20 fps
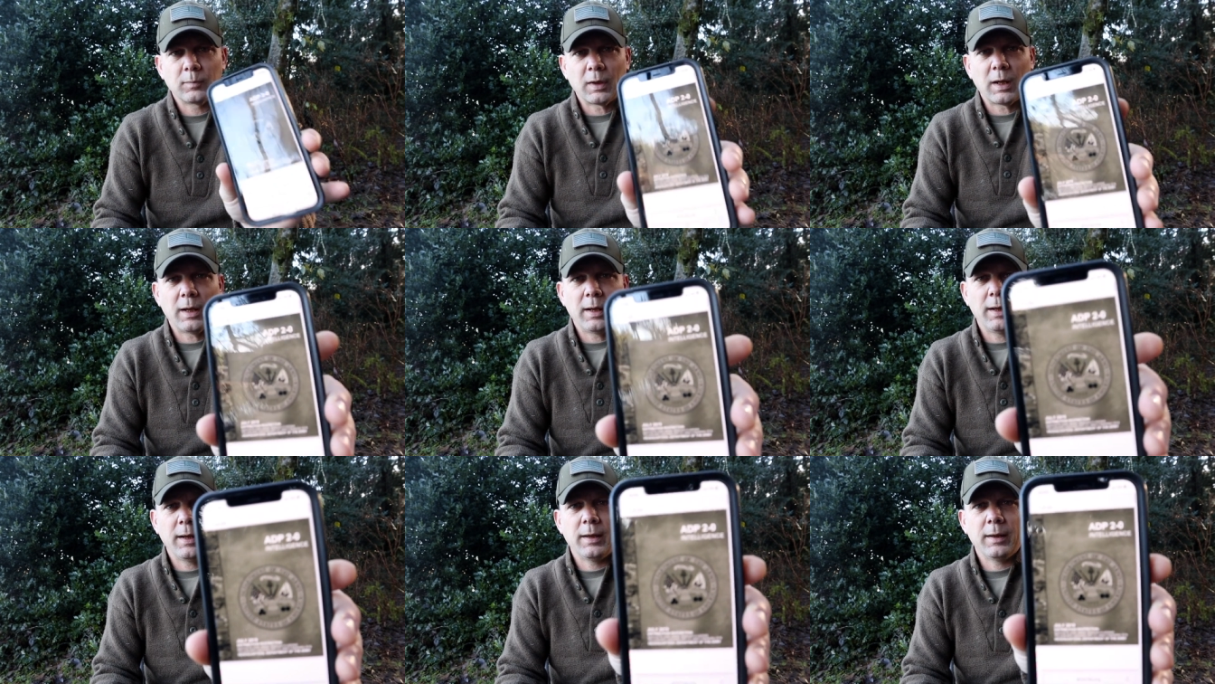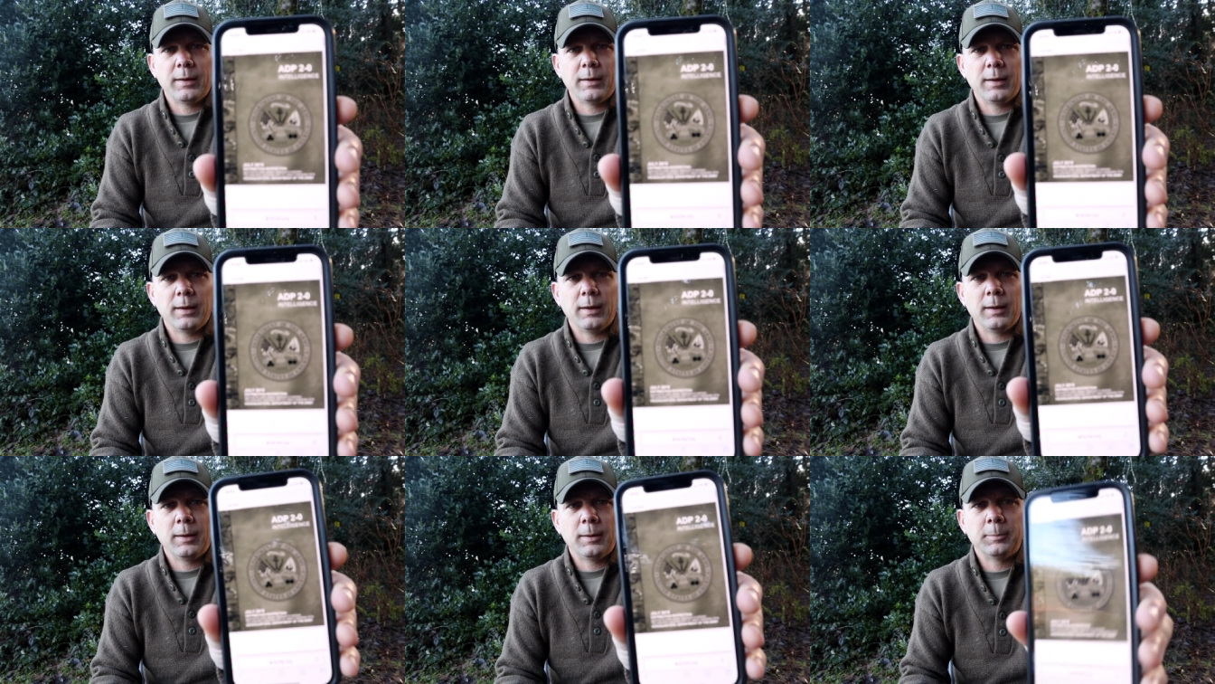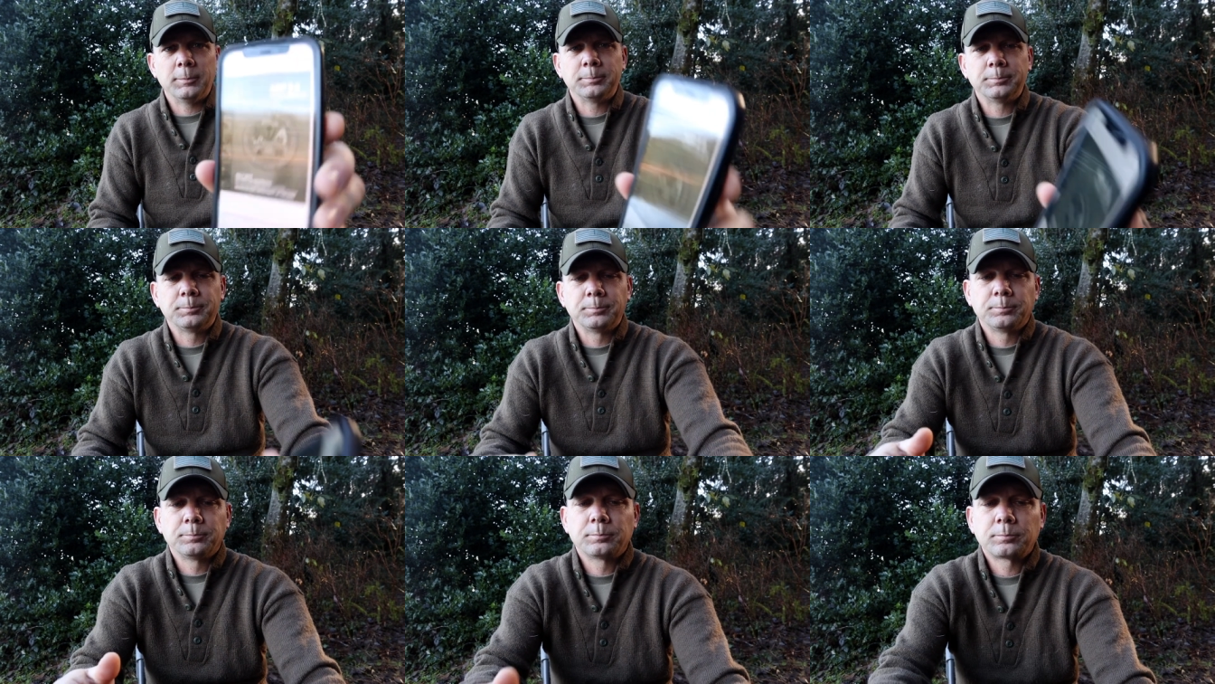and uh,
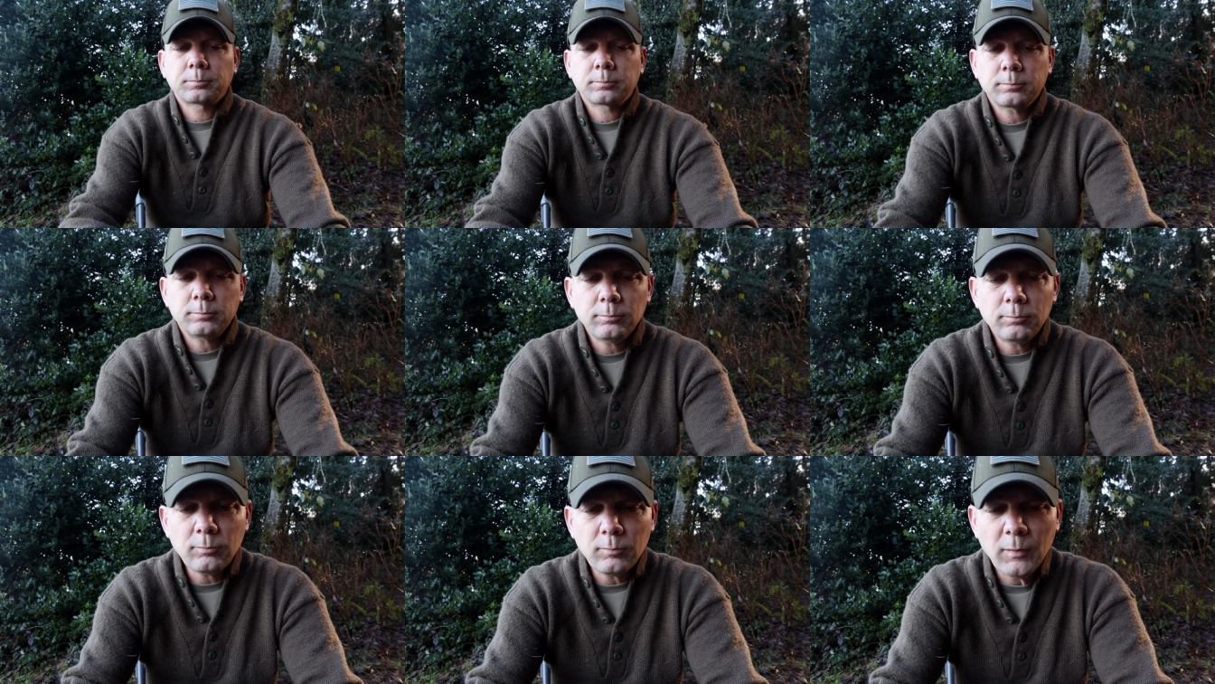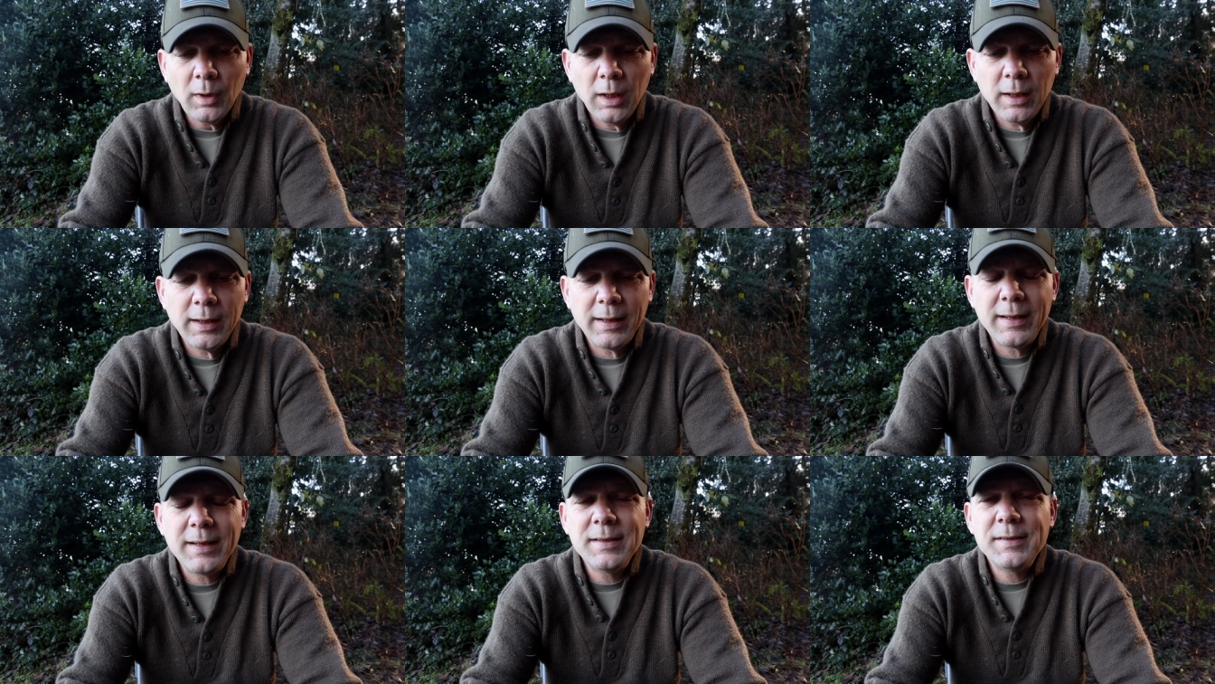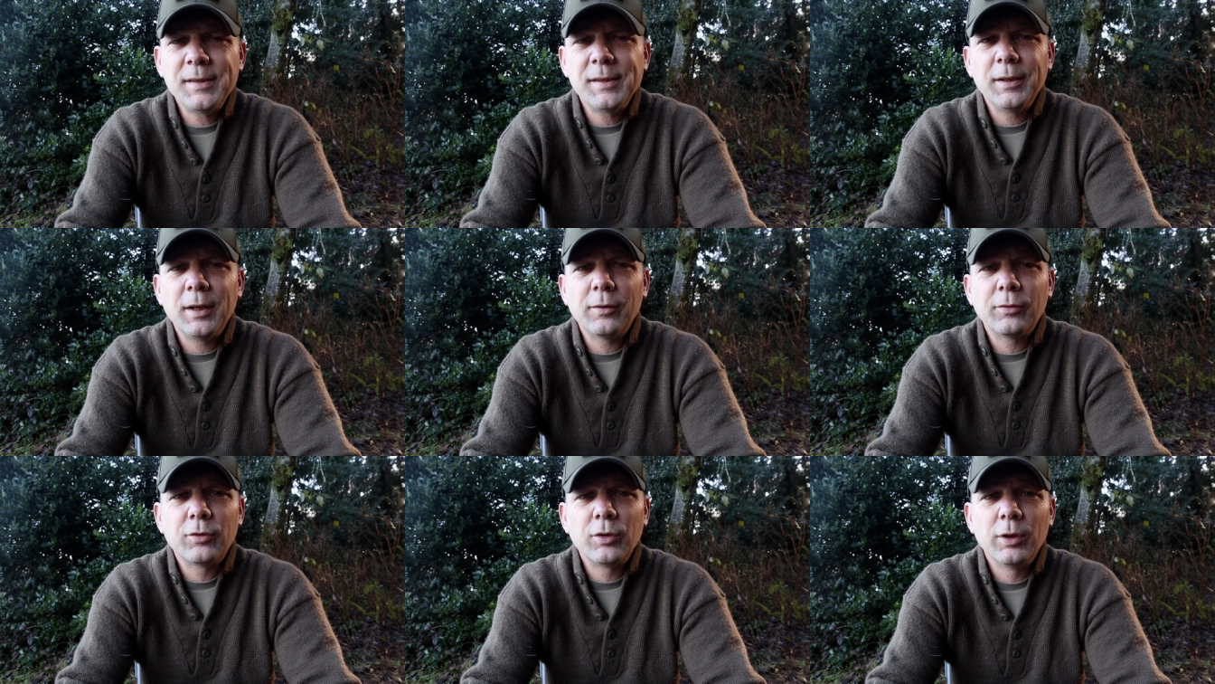easy
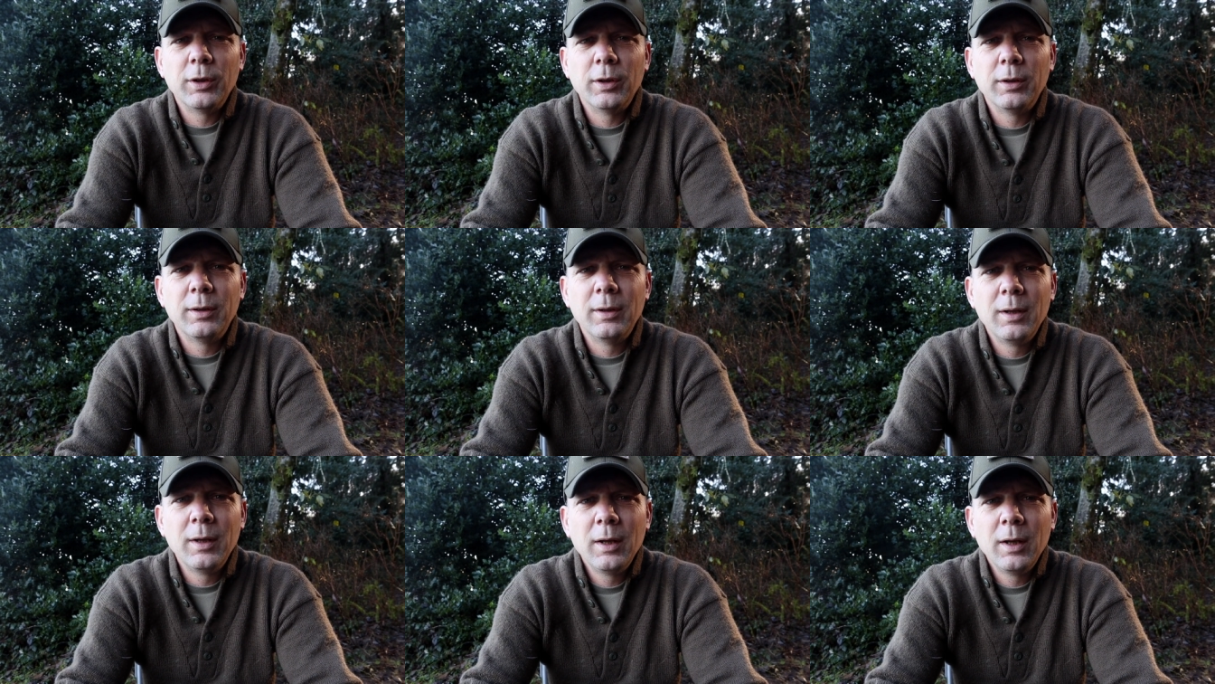enough to